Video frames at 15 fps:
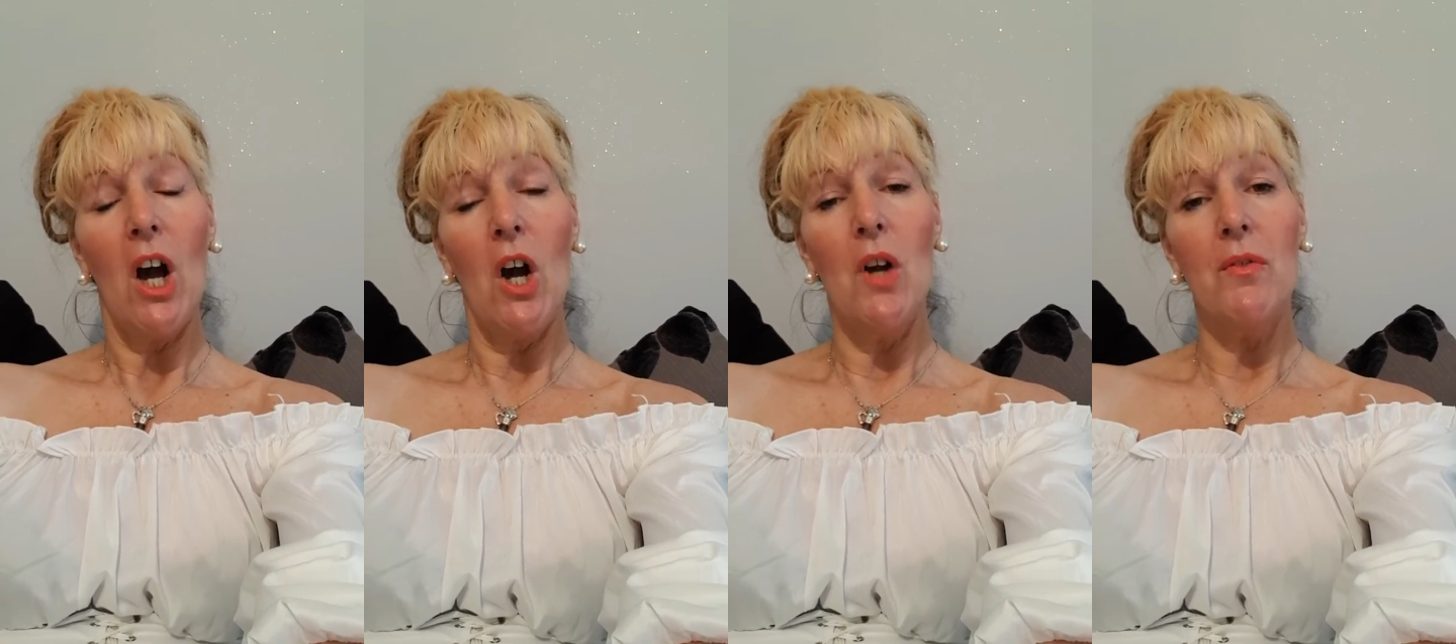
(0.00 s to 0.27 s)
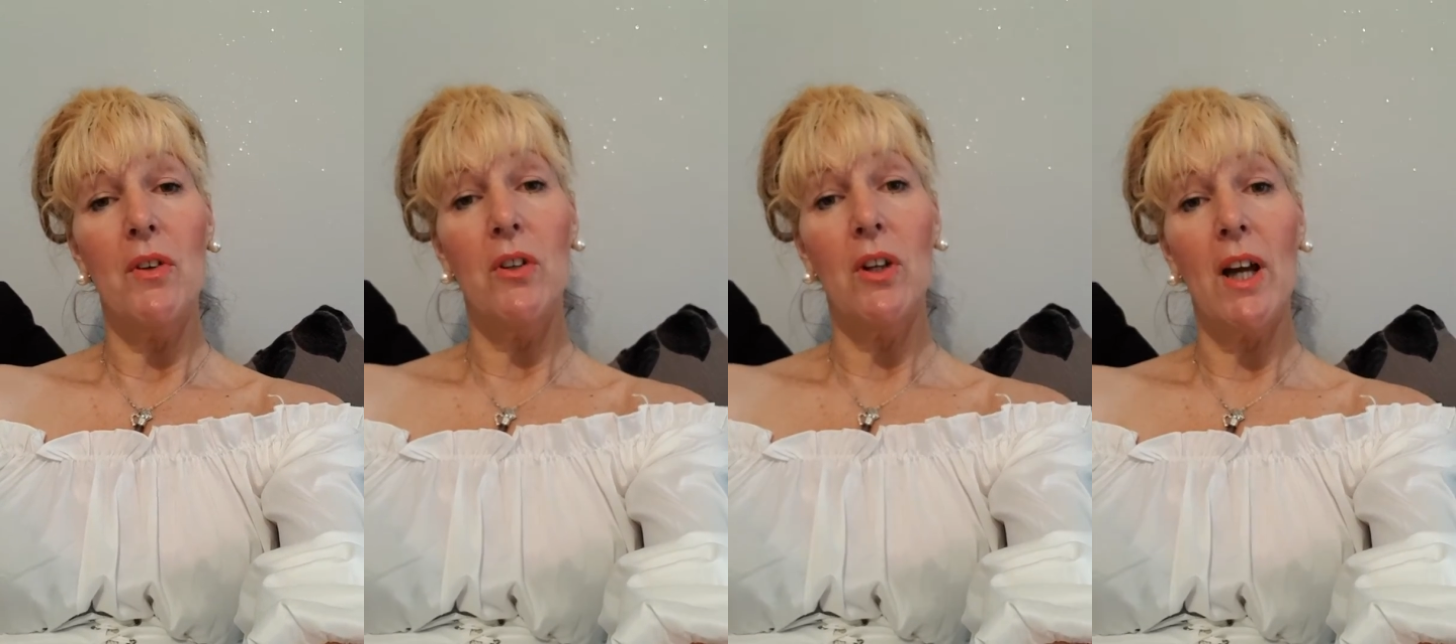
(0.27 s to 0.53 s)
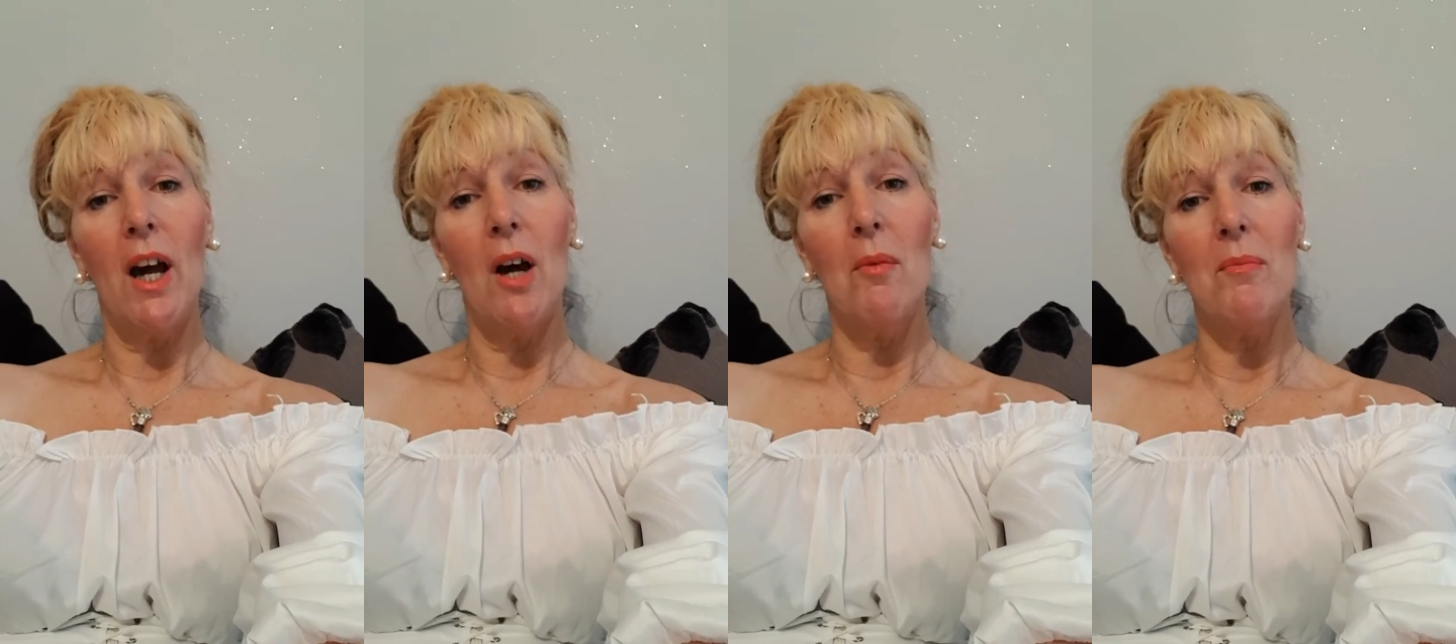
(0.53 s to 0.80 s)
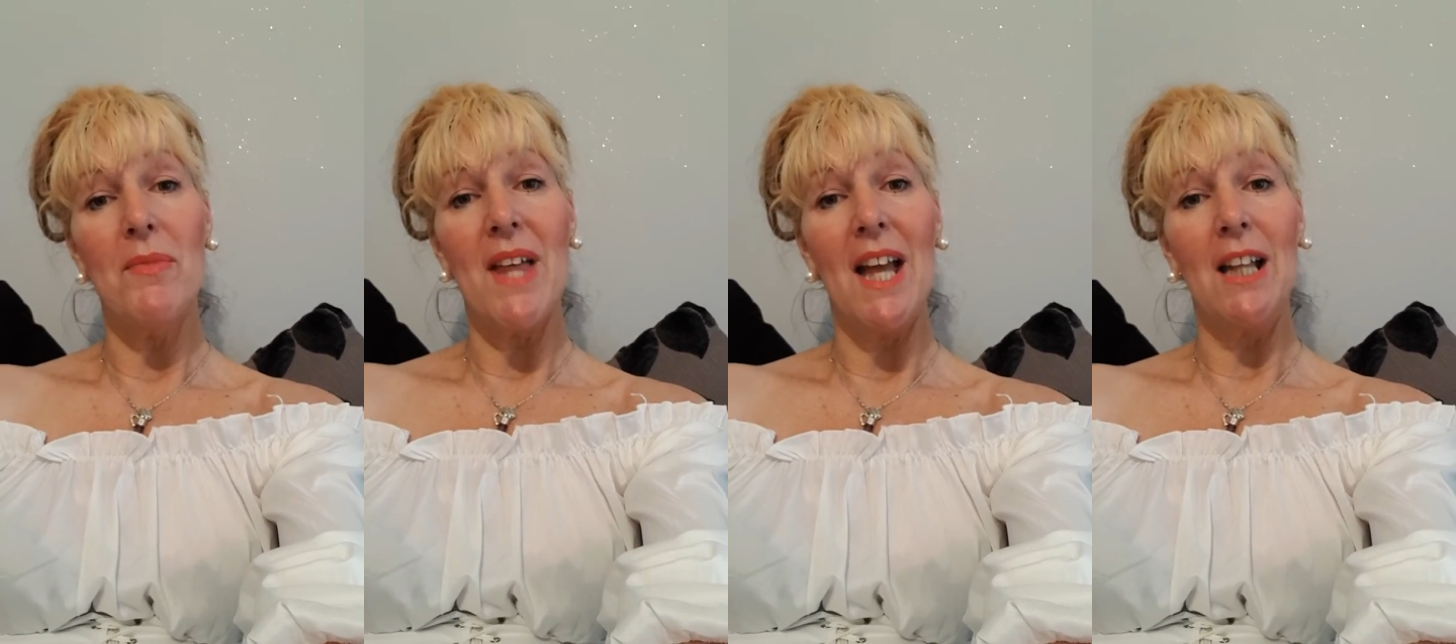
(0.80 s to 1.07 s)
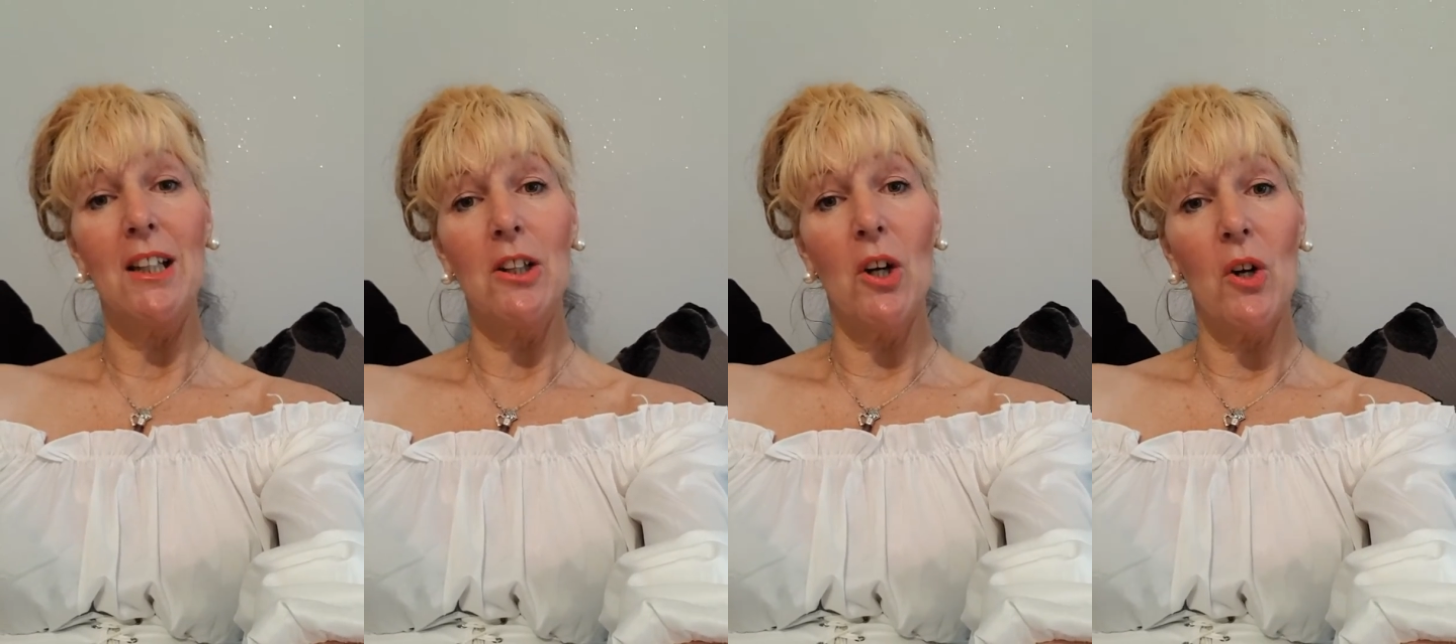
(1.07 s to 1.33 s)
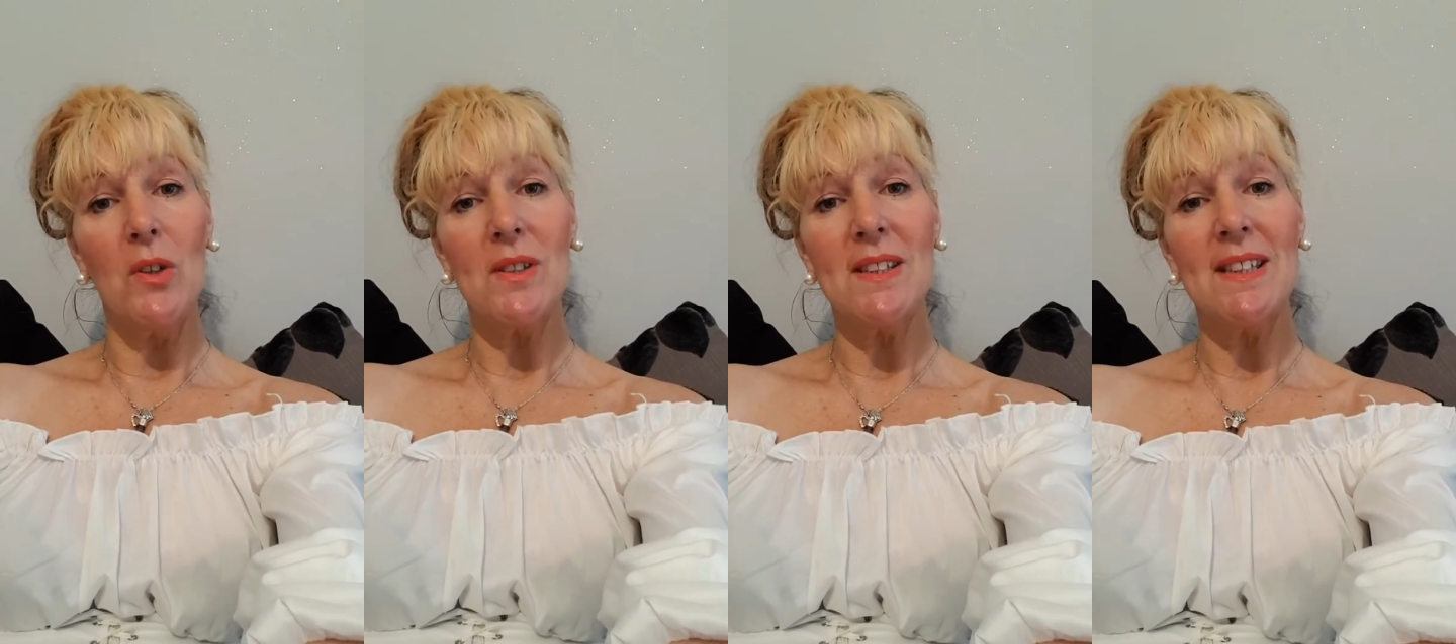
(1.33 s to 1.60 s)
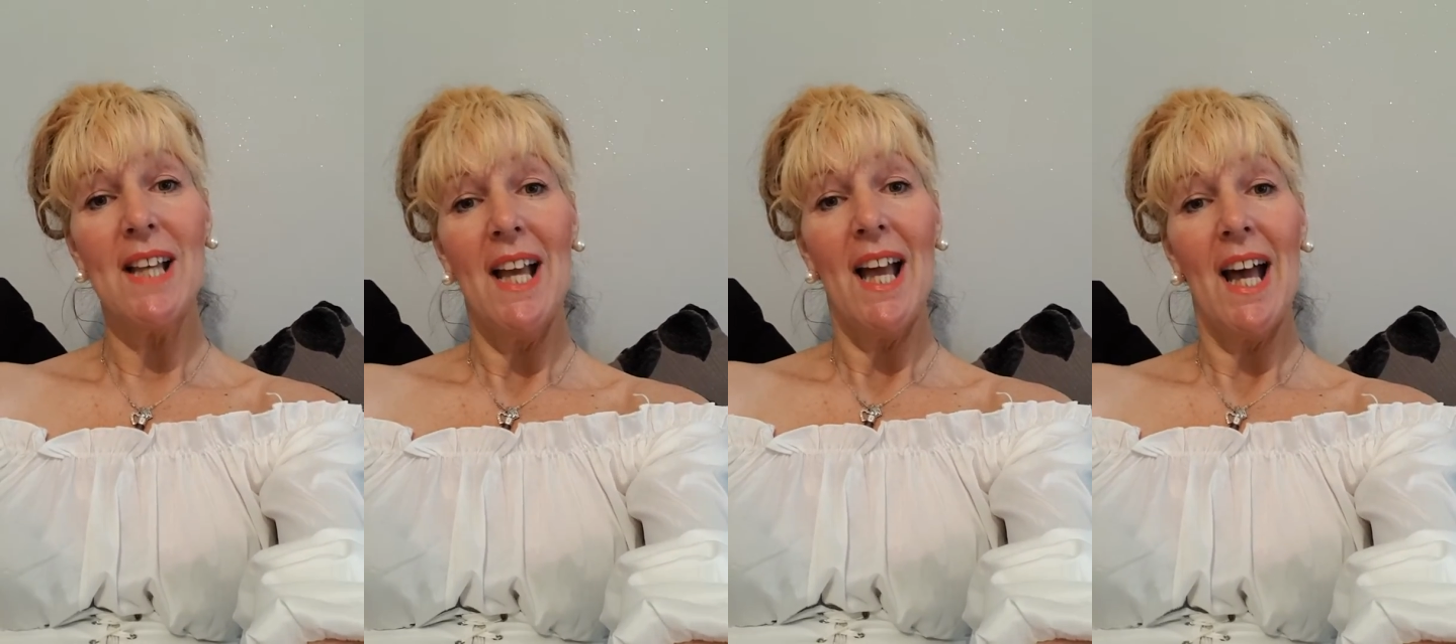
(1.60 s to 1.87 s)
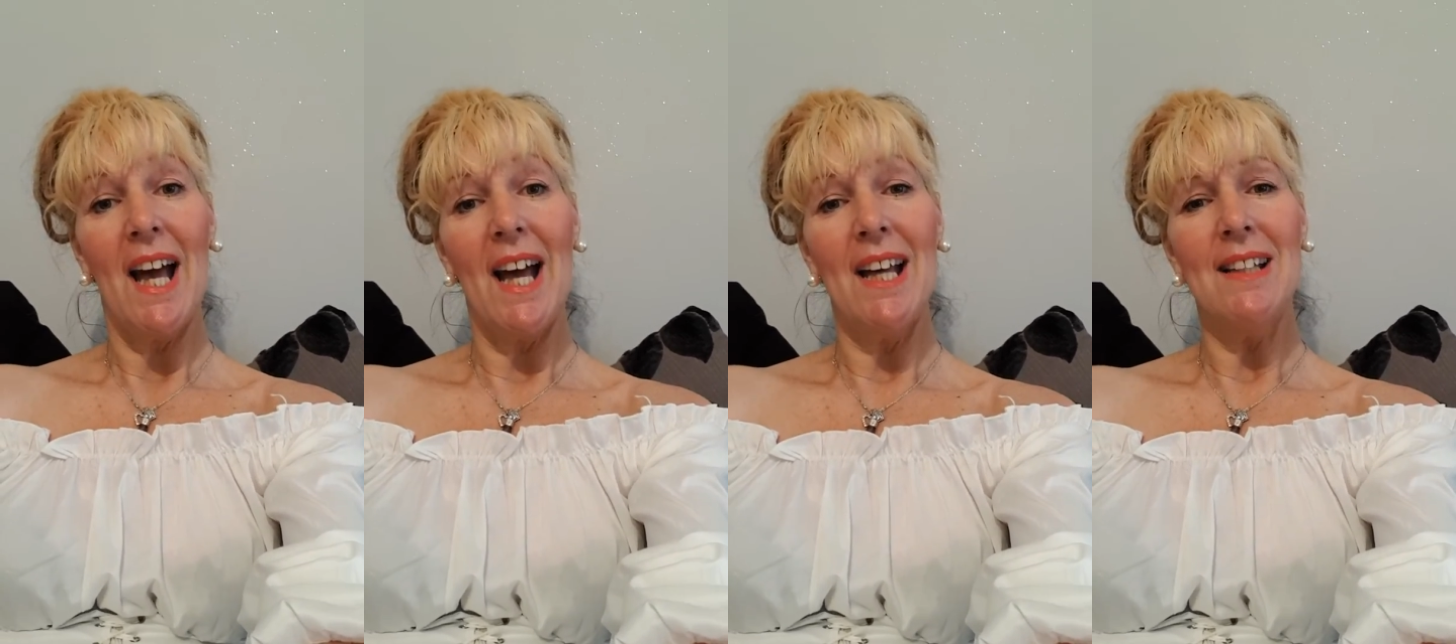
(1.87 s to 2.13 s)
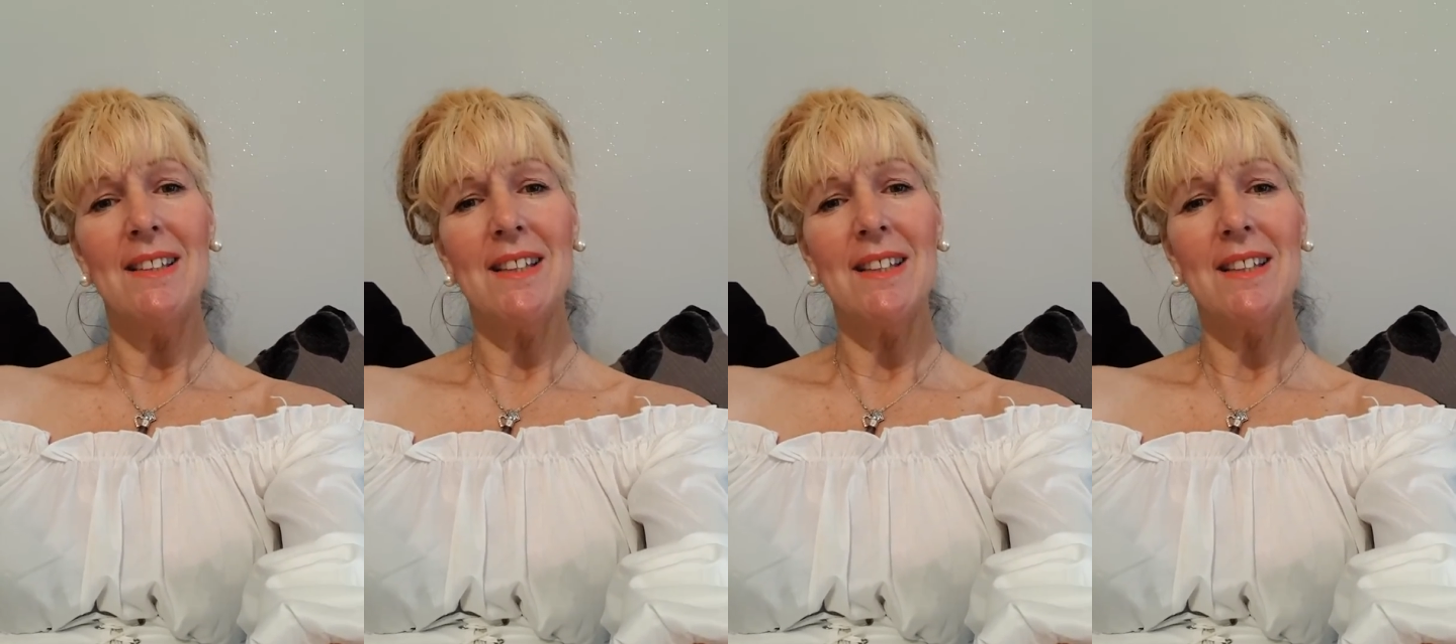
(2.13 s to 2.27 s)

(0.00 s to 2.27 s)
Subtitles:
overcome their loss and